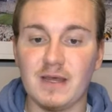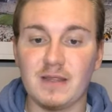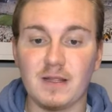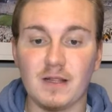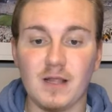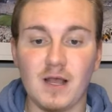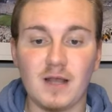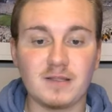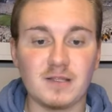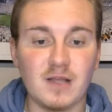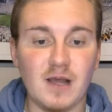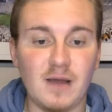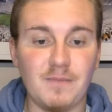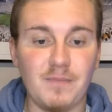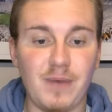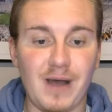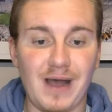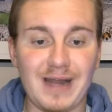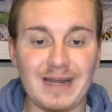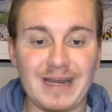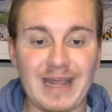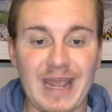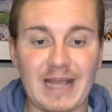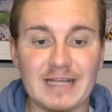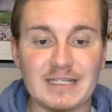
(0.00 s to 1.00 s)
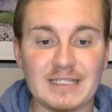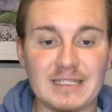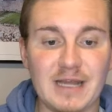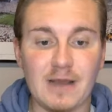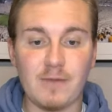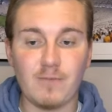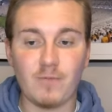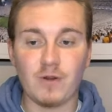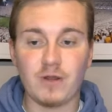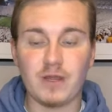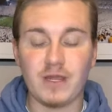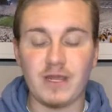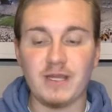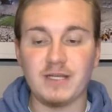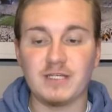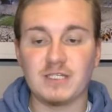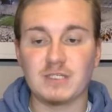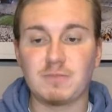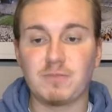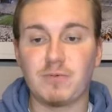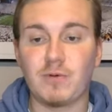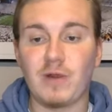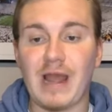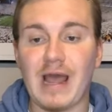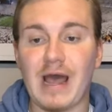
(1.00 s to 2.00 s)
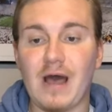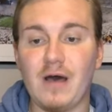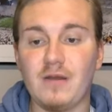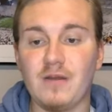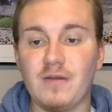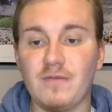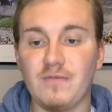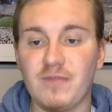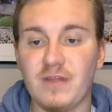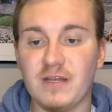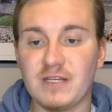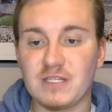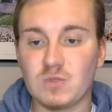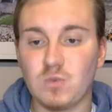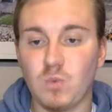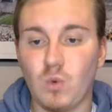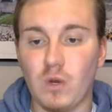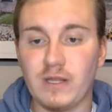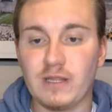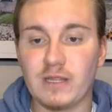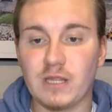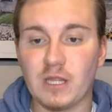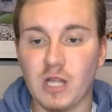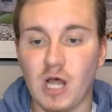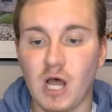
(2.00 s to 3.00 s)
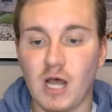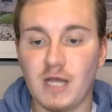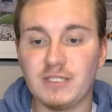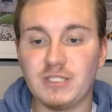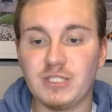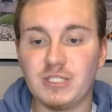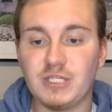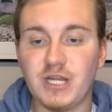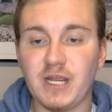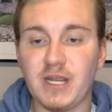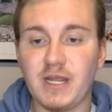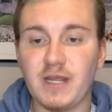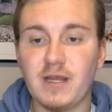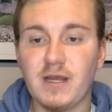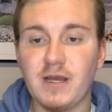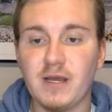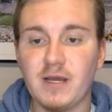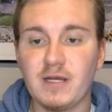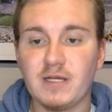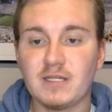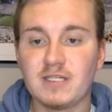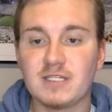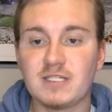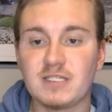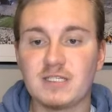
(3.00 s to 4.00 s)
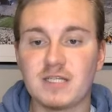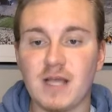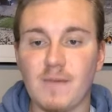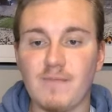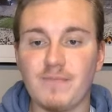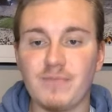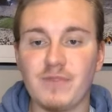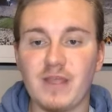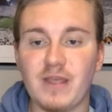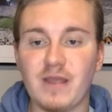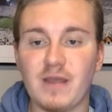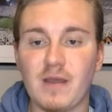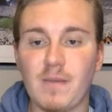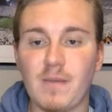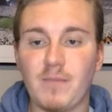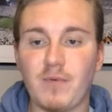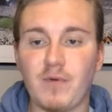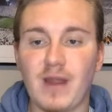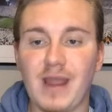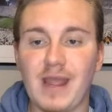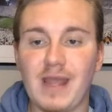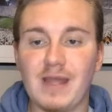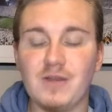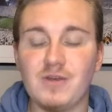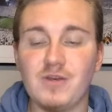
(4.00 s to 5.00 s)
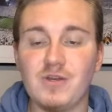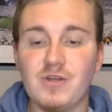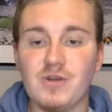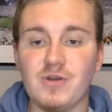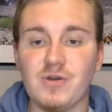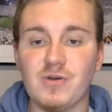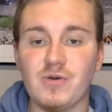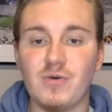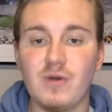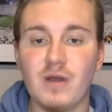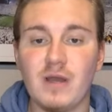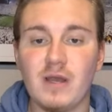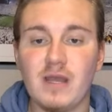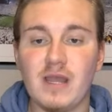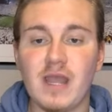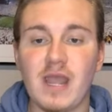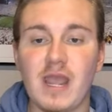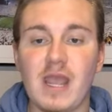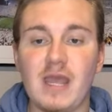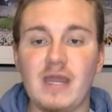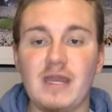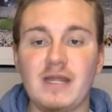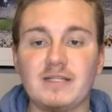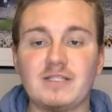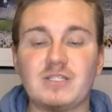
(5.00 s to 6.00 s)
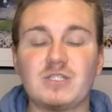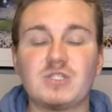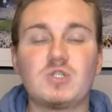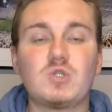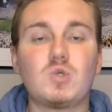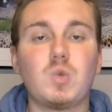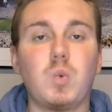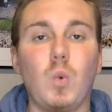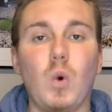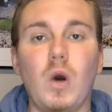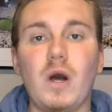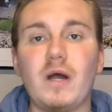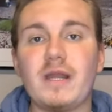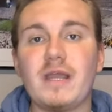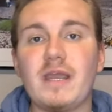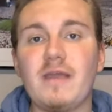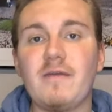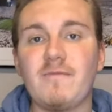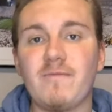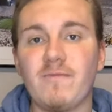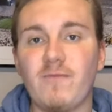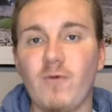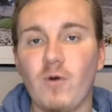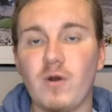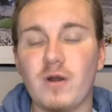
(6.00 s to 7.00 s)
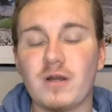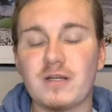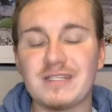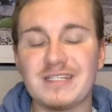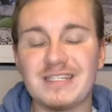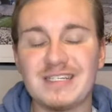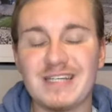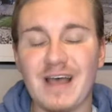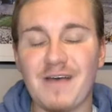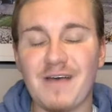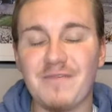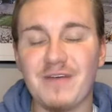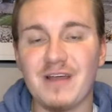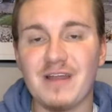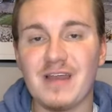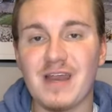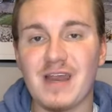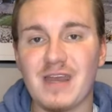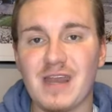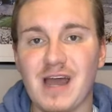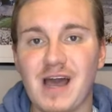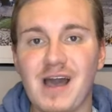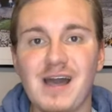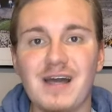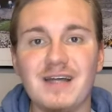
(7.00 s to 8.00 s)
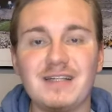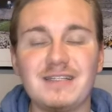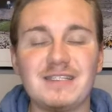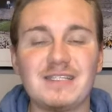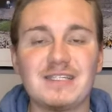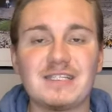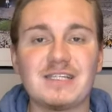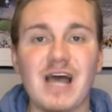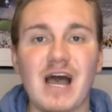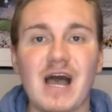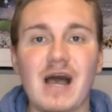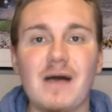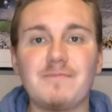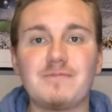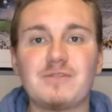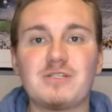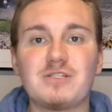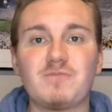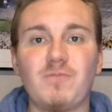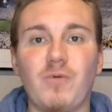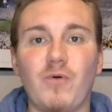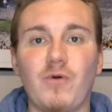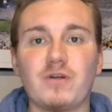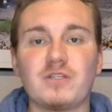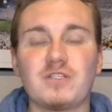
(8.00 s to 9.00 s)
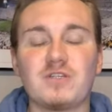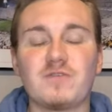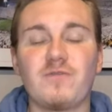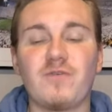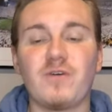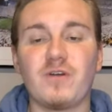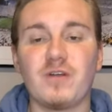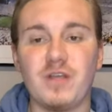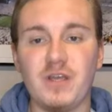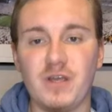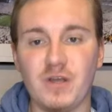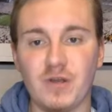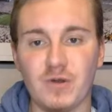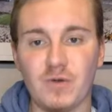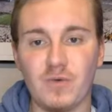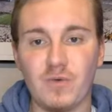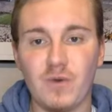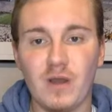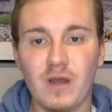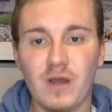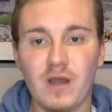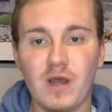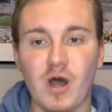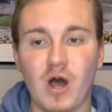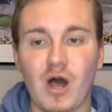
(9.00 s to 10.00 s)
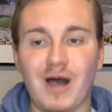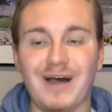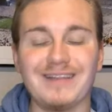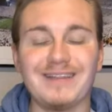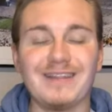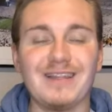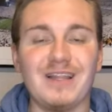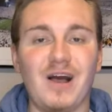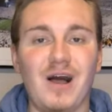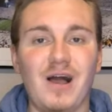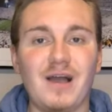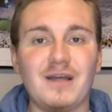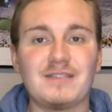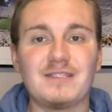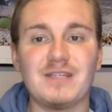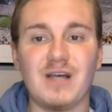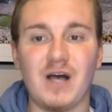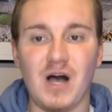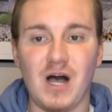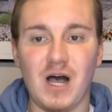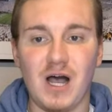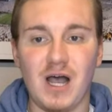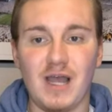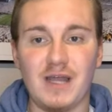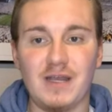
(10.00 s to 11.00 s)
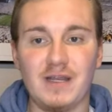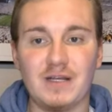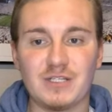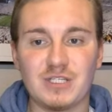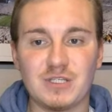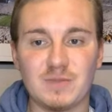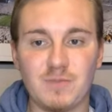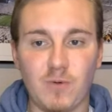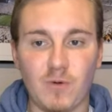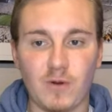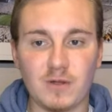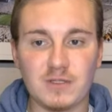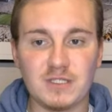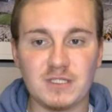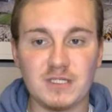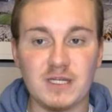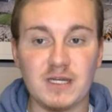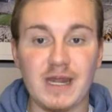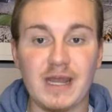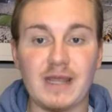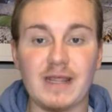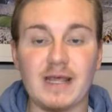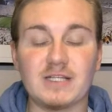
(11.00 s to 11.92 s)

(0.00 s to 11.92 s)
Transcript: The Locked On Podcast Network is proud of this one, launching something brand new, and it's 24/7 nonstop sports for you on Locked On Sports Today.